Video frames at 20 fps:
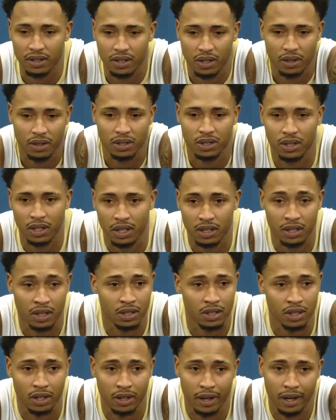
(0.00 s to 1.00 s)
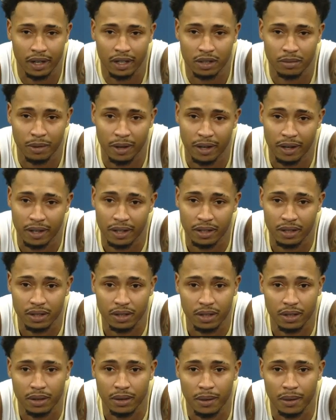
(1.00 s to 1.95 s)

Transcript: so it's just a great experience.